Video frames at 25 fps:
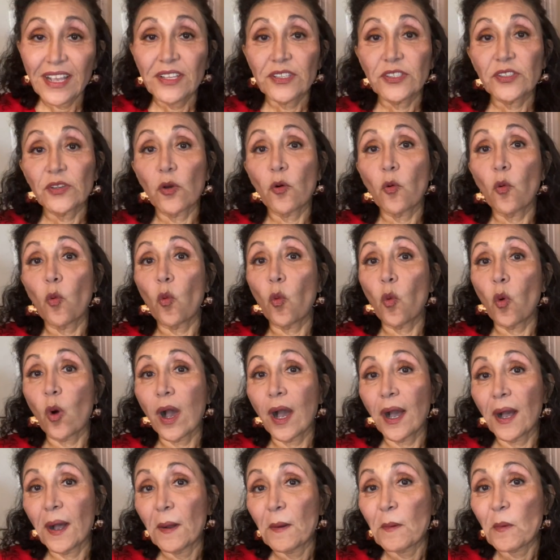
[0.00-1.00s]
So
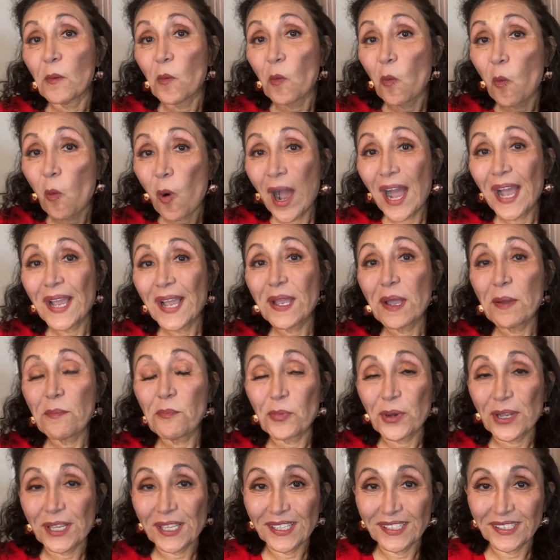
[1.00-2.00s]
why I'm
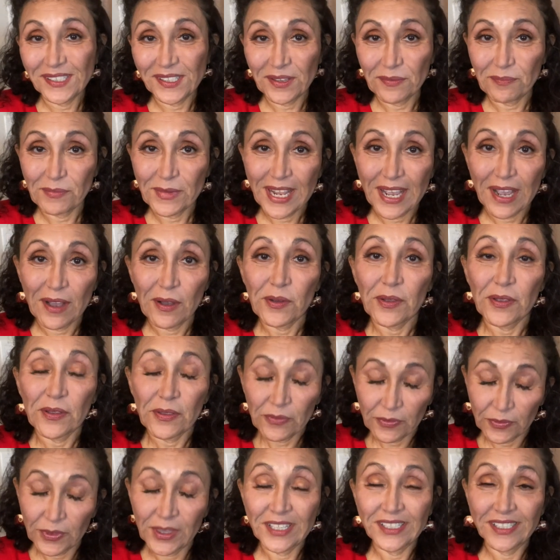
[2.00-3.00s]
bringing this up now
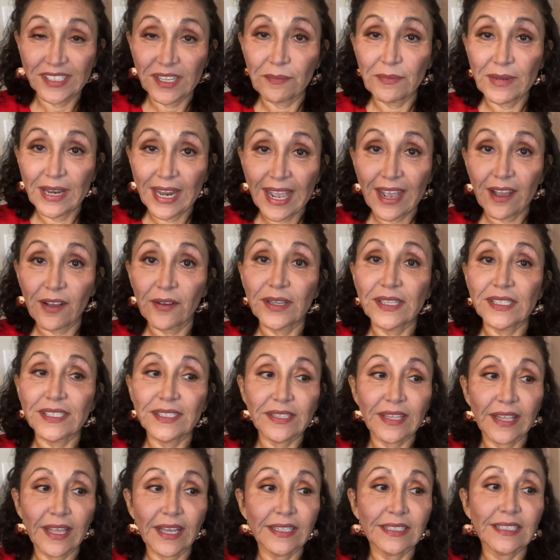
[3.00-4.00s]
is
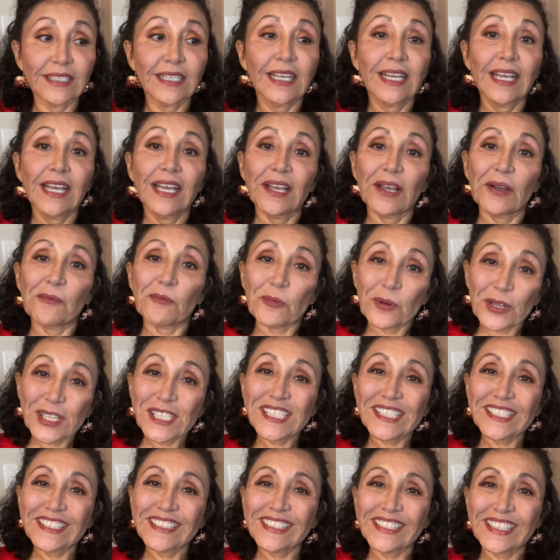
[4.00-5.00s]
that
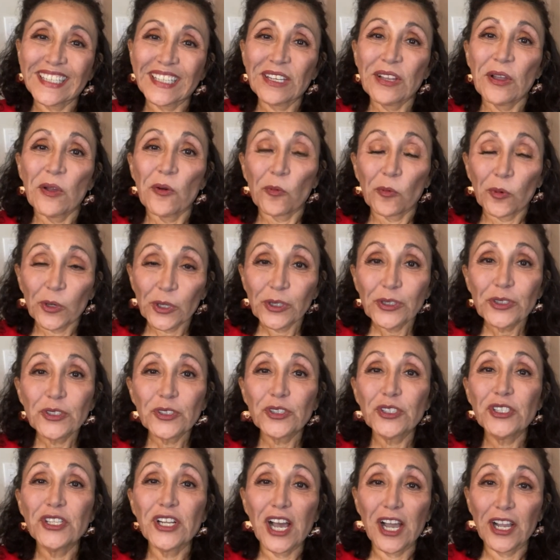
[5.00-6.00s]
recently
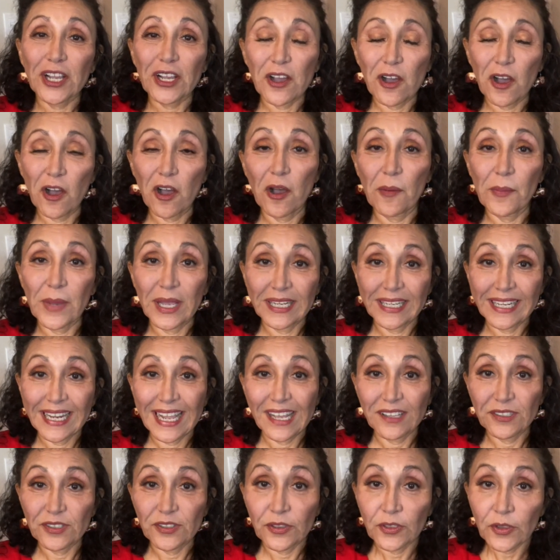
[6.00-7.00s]
Realtor.com
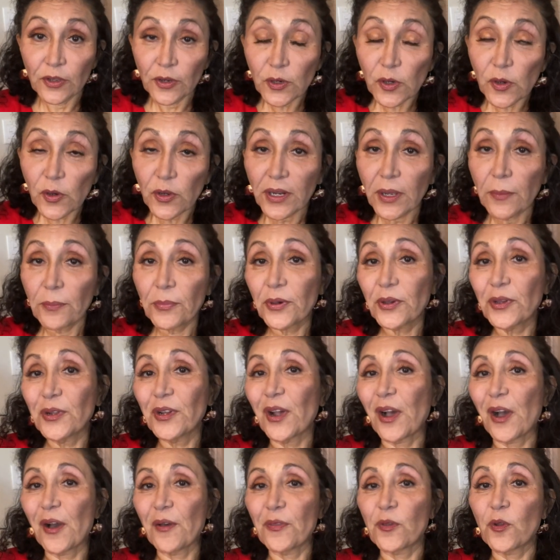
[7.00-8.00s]
announced they're going to put
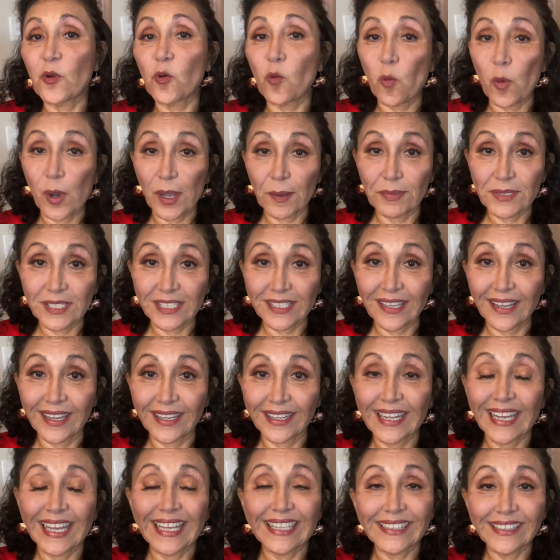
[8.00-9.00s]
on their website
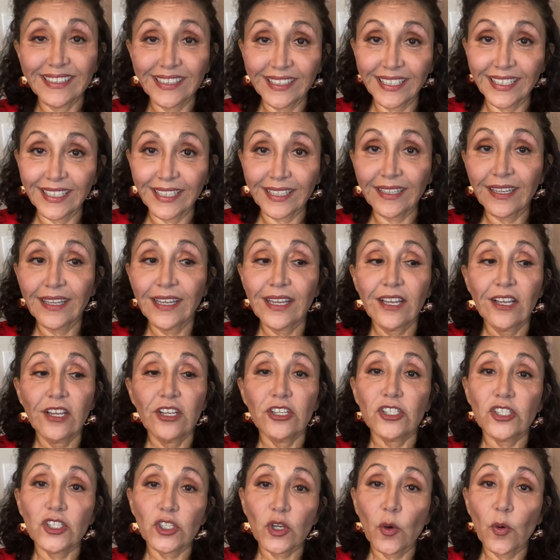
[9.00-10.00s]
a link
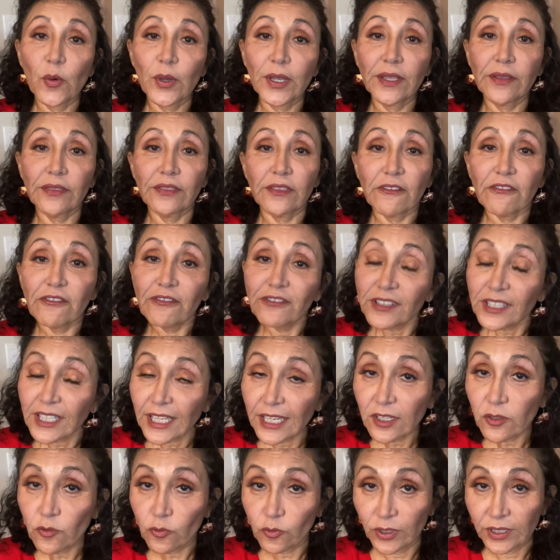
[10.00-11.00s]
showing the
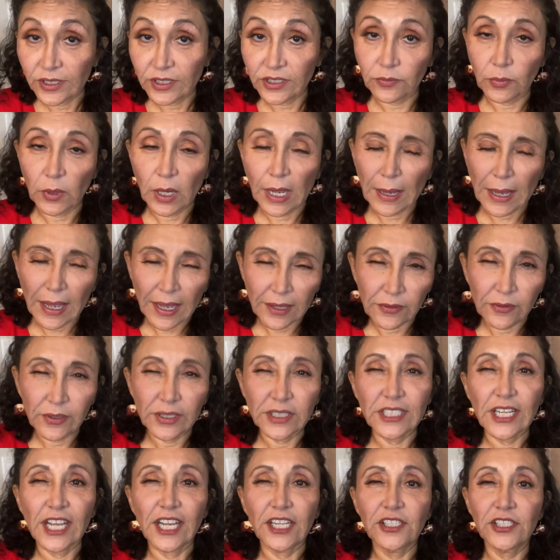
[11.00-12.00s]
flood risk. They're
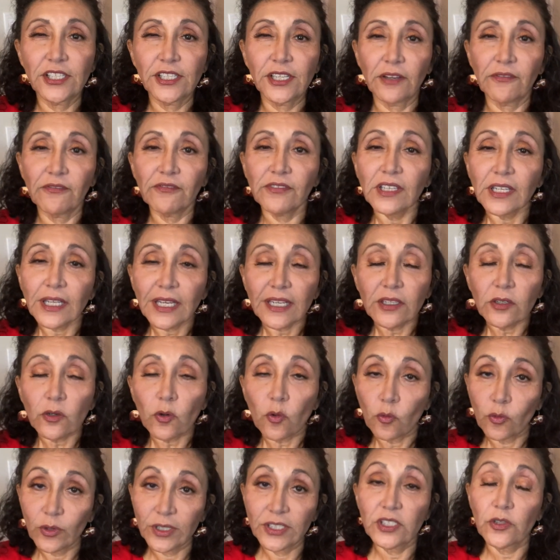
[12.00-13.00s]
attaching a flood
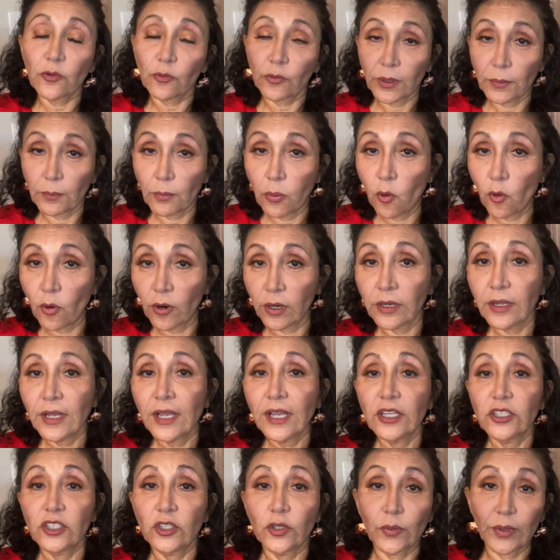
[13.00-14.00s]
risk report
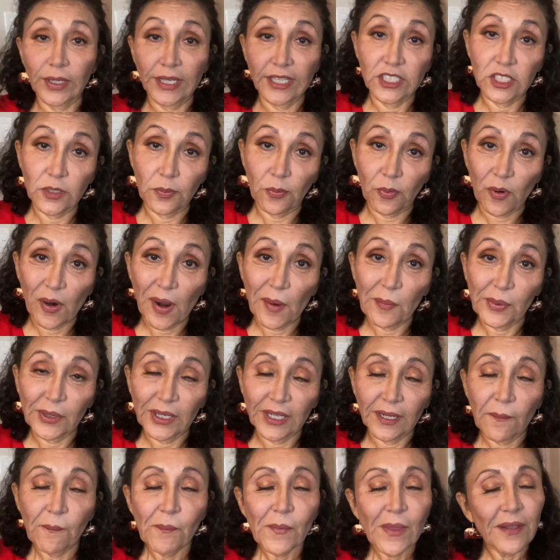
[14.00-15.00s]
to each
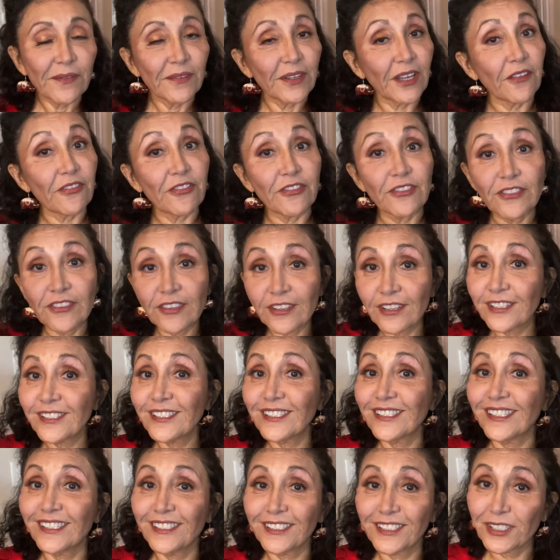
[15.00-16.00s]
property. Now this
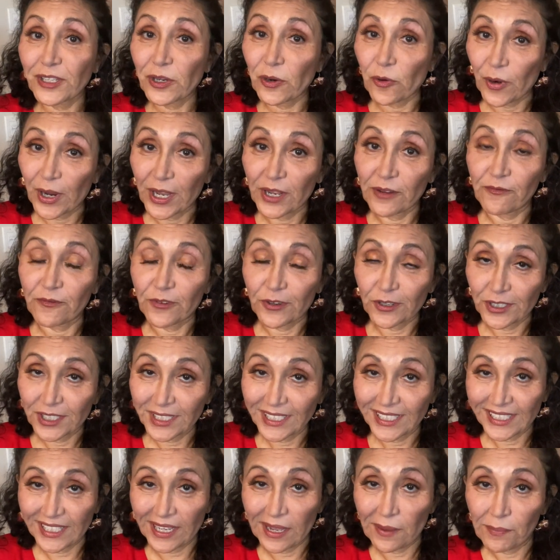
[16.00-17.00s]
is a great first
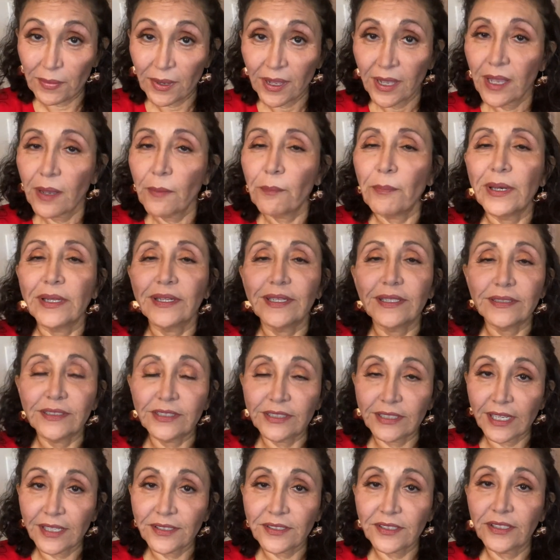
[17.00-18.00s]
step, but it
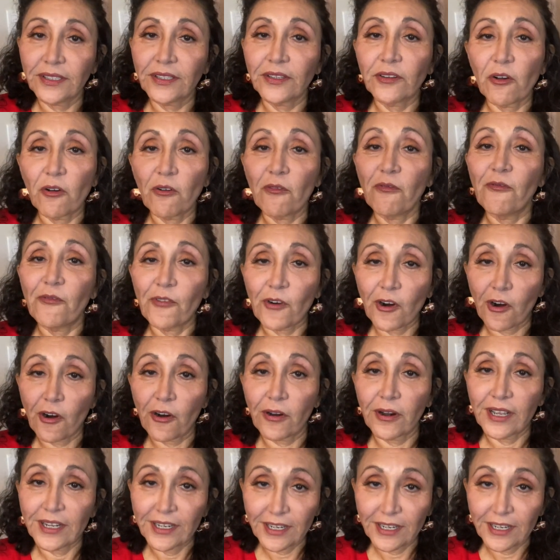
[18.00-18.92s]
doesn't go far